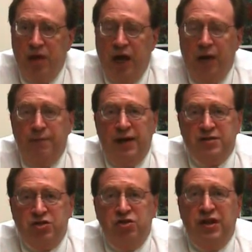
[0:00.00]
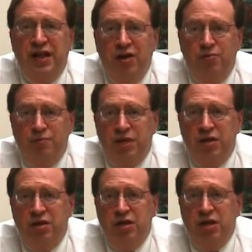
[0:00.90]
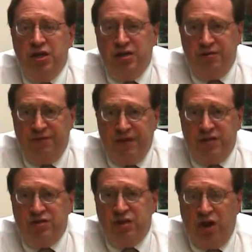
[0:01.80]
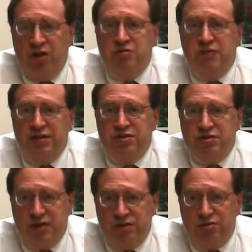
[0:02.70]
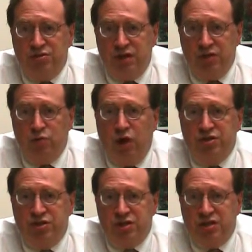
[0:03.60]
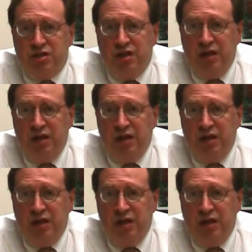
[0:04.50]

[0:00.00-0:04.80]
I'm asking you to help me convince our legislators in Washington